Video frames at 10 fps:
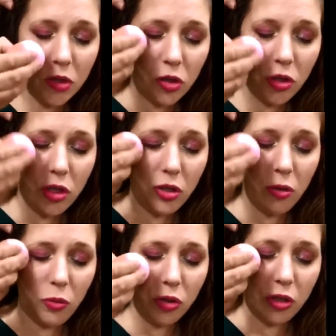So
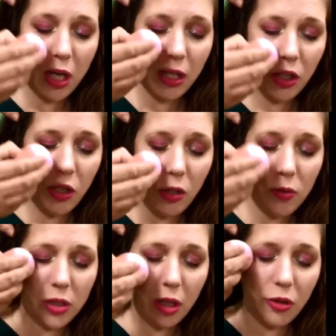can you
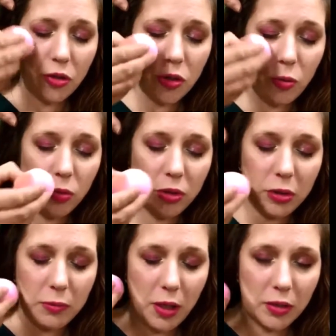use other
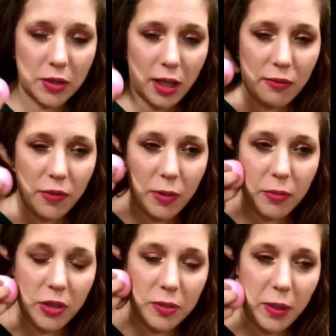tools aside from
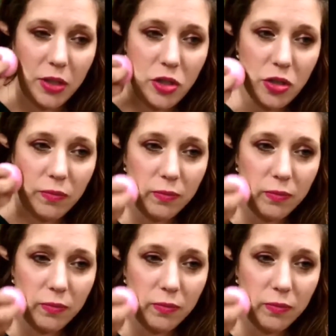the sponge?